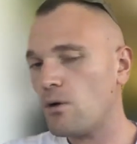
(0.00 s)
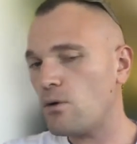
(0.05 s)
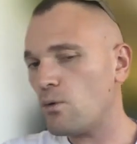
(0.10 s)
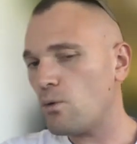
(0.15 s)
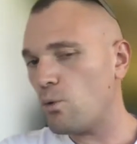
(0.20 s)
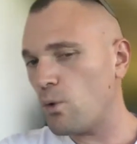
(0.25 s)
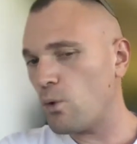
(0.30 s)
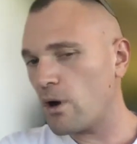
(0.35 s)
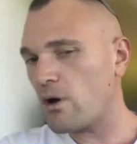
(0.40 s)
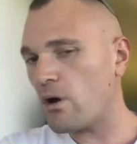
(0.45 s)

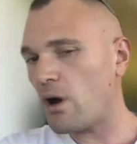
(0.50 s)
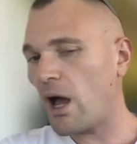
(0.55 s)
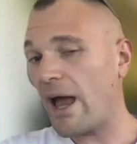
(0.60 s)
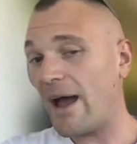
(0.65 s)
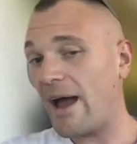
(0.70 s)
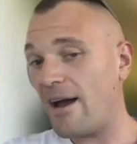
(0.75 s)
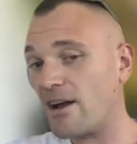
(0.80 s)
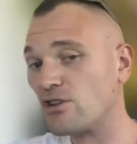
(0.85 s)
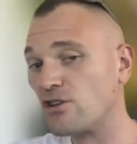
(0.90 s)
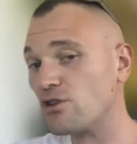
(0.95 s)
what do I
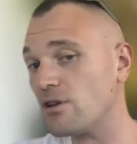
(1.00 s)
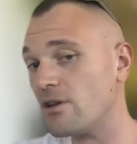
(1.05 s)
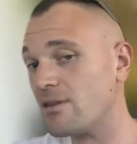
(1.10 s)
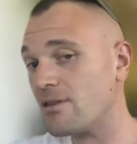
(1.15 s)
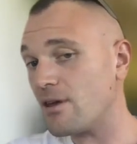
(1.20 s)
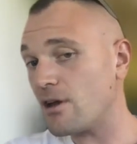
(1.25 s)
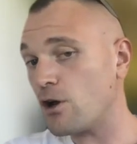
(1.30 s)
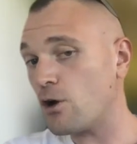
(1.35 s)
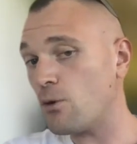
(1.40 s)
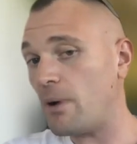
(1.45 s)
actually
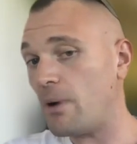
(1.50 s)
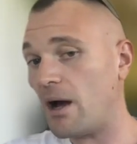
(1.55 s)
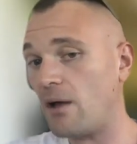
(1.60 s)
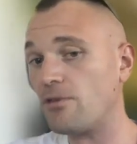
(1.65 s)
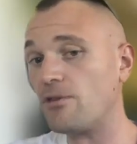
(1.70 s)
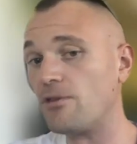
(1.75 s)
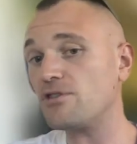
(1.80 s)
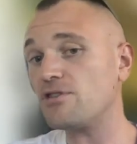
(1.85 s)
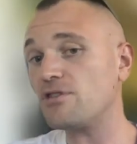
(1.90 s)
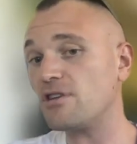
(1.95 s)
think
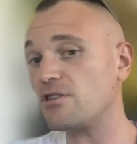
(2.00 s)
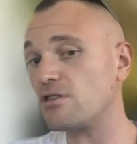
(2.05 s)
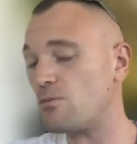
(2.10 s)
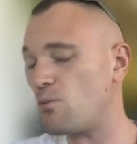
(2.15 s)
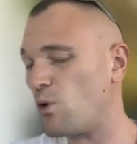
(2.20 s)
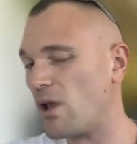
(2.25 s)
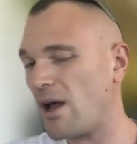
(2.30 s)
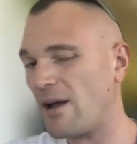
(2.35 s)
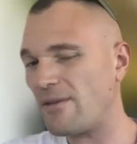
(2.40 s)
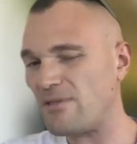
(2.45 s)
about the system?
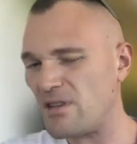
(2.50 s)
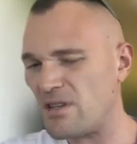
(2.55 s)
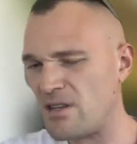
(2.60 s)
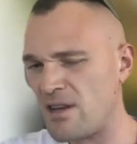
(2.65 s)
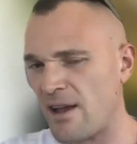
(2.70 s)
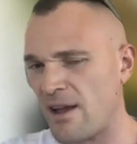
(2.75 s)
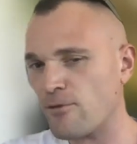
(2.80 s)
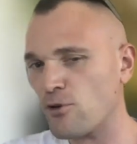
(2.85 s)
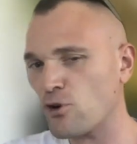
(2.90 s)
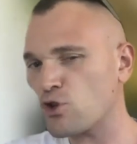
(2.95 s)
Well, I've
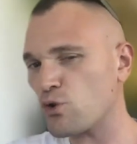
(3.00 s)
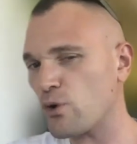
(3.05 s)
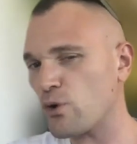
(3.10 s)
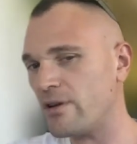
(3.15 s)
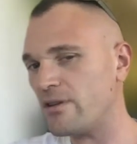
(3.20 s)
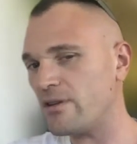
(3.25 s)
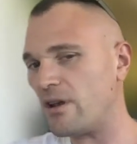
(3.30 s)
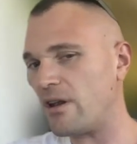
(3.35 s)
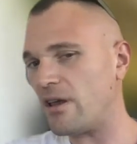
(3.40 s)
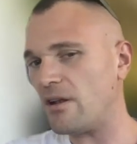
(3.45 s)
never
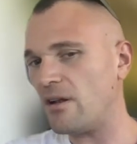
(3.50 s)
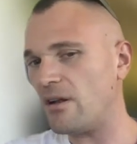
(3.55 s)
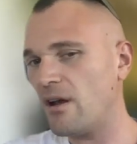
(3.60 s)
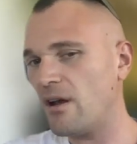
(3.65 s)
trained it in.